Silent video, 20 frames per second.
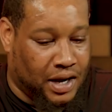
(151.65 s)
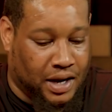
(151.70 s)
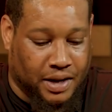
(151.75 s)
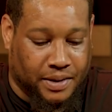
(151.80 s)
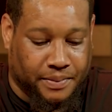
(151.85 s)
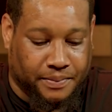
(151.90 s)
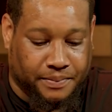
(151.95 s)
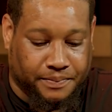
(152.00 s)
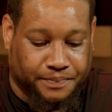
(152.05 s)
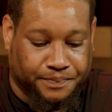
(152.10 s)

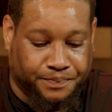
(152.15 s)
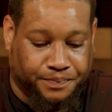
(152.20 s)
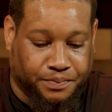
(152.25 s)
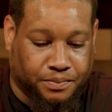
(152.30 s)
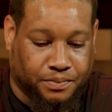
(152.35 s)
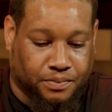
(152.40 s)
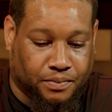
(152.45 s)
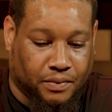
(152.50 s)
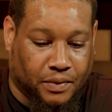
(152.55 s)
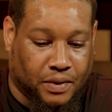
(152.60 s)
Um.
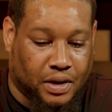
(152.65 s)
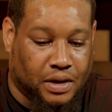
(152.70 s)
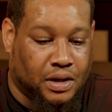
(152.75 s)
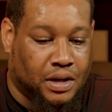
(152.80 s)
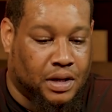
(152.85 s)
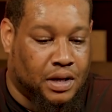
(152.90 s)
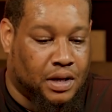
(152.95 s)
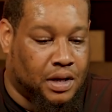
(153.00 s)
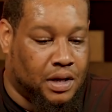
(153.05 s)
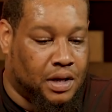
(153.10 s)

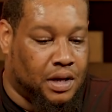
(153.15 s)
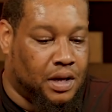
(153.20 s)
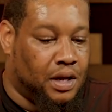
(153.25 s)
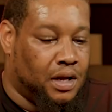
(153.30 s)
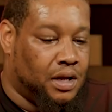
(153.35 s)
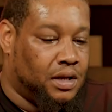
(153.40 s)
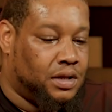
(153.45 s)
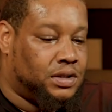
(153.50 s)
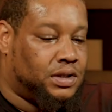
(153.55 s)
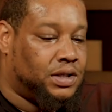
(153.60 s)

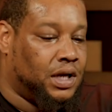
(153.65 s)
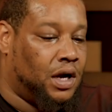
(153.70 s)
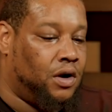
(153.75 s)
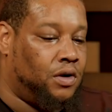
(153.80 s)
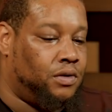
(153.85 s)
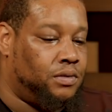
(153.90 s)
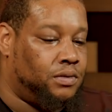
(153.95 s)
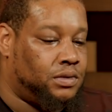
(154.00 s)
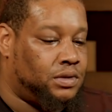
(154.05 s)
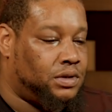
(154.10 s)

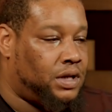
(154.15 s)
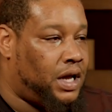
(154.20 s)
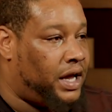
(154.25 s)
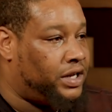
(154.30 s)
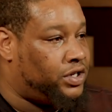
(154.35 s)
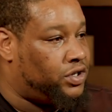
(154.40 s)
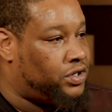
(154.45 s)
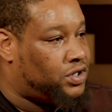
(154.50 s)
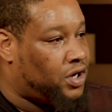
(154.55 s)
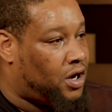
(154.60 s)
So
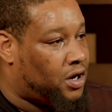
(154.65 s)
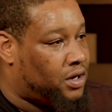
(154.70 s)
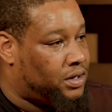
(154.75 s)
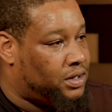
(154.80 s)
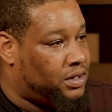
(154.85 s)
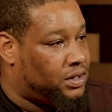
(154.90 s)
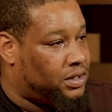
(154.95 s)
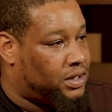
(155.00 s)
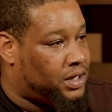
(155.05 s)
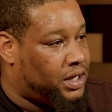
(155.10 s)
as you're
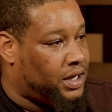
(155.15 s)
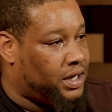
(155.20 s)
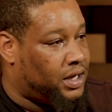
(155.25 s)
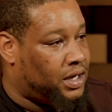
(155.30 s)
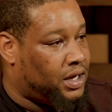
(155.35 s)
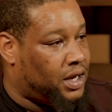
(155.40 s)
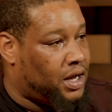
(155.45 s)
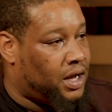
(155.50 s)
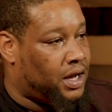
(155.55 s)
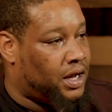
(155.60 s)
talking,
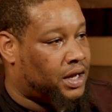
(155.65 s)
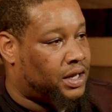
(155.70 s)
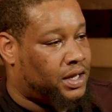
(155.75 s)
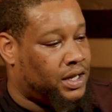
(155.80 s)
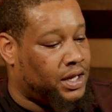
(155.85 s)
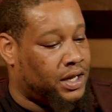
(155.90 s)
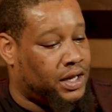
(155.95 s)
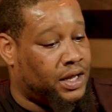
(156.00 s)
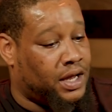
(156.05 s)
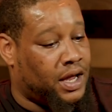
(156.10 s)
Key, uh,
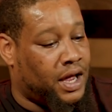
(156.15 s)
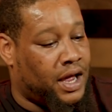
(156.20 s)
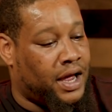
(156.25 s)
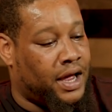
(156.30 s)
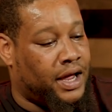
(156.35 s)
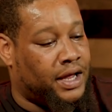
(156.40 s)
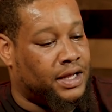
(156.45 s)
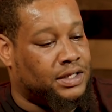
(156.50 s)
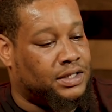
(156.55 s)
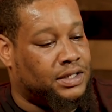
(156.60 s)
Key,
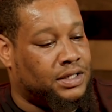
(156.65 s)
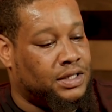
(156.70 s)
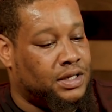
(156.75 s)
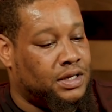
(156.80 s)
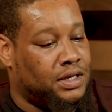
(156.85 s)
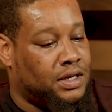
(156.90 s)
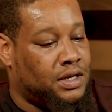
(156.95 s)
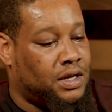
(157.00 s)
as